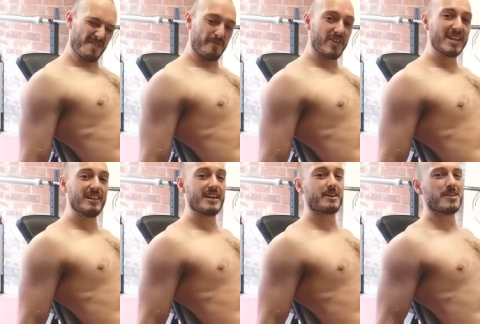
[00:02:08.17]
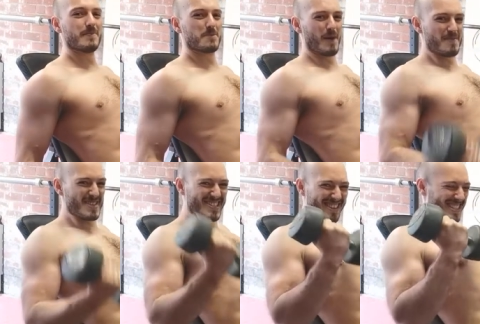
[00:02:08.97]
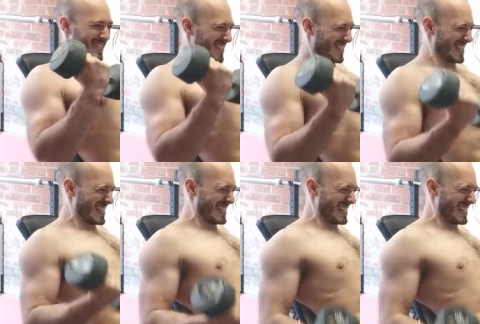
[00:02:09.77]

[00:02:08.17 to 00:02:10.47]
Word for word: failure comes by me starting to just